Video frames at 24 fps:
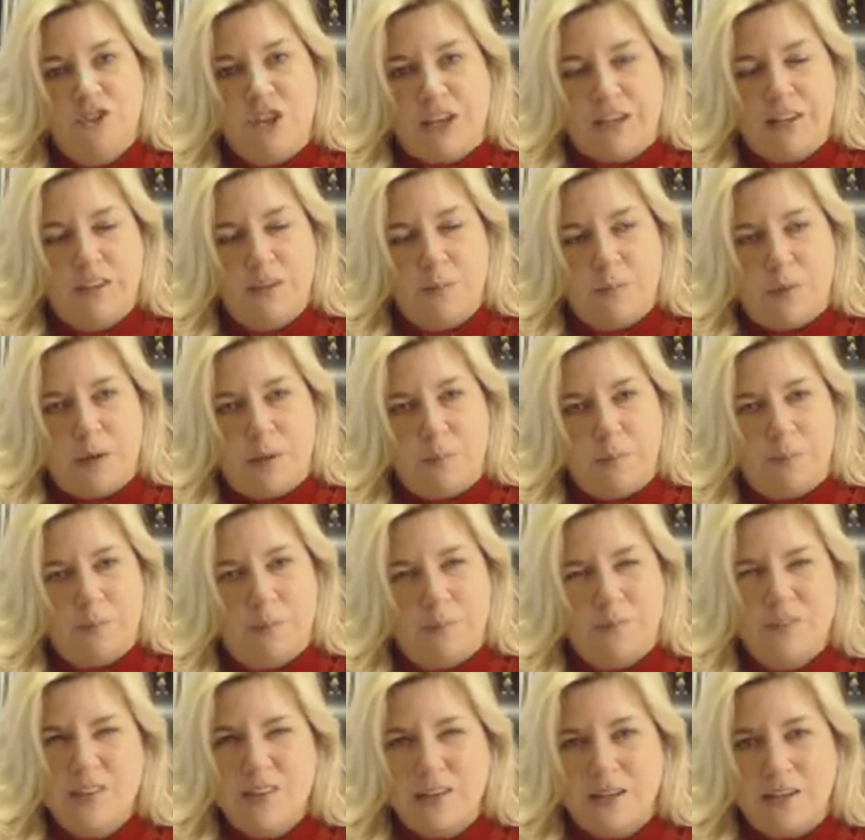shake them up,
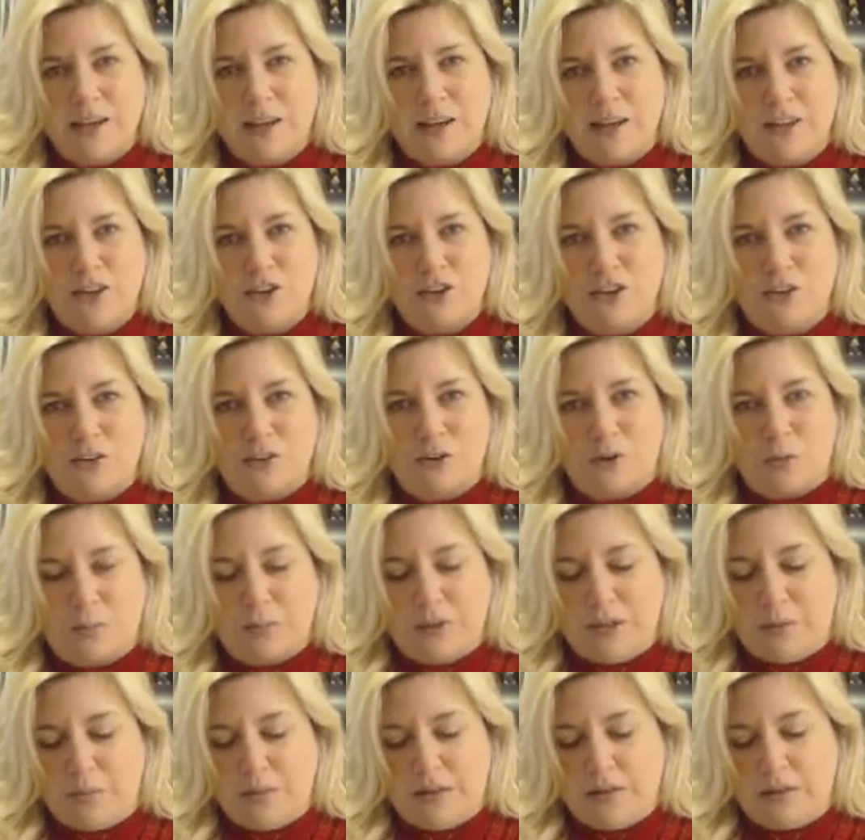kind of hear the little
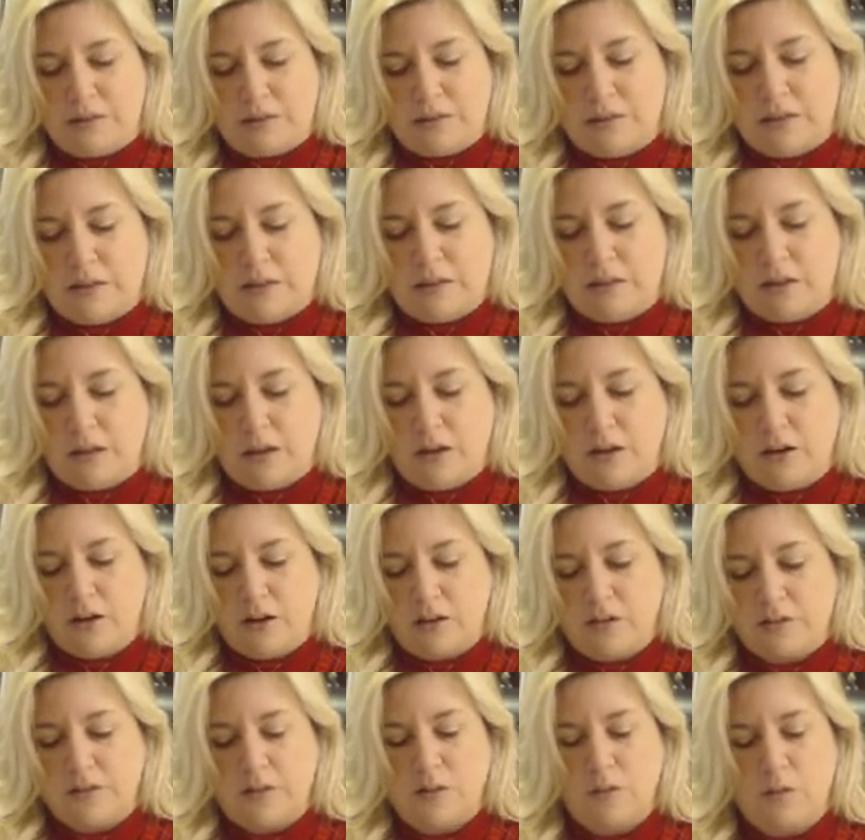BBs in
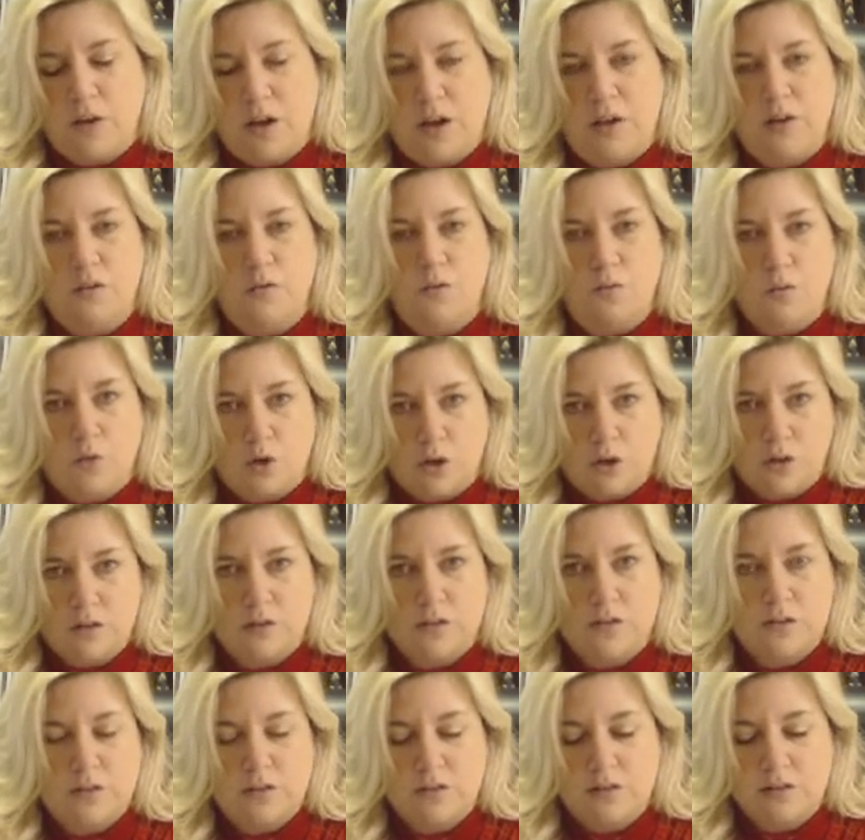there as it kind of
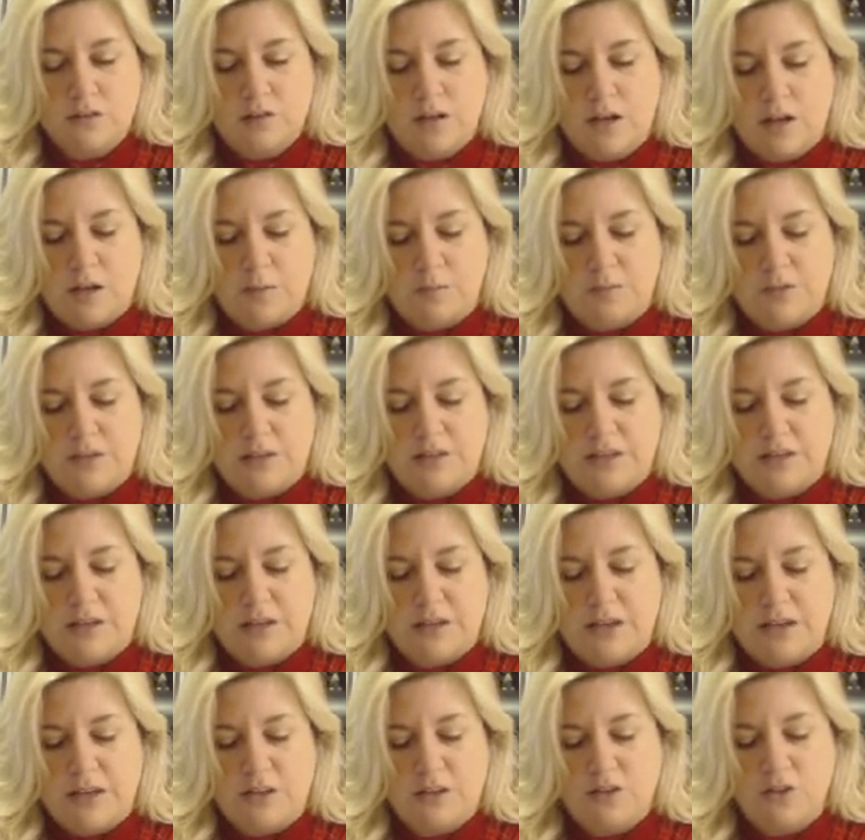works to
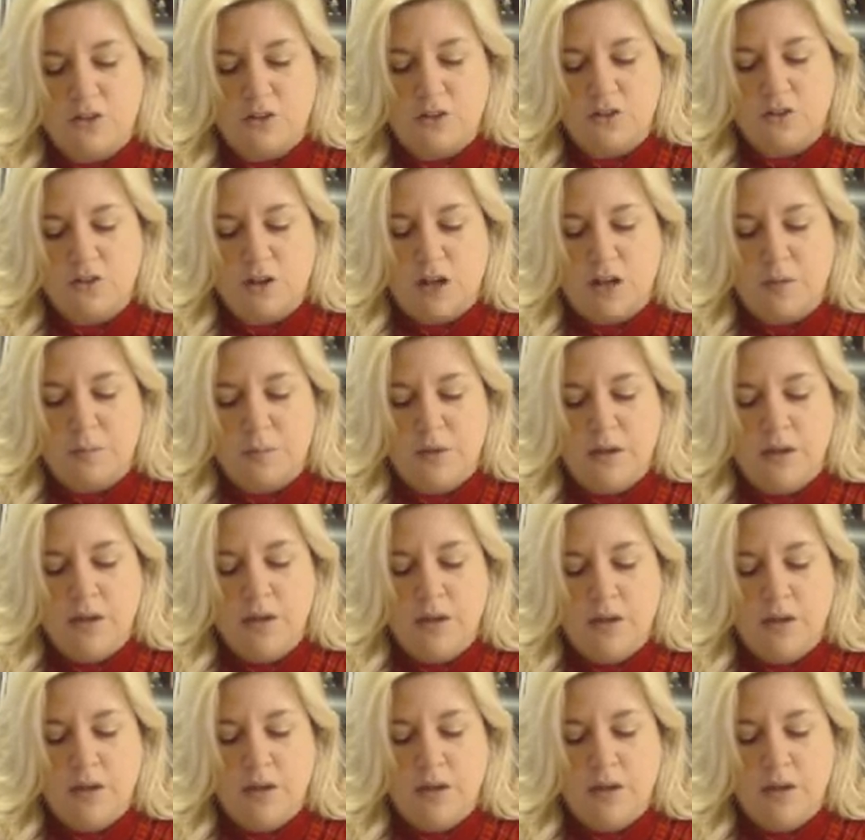get it stirred up,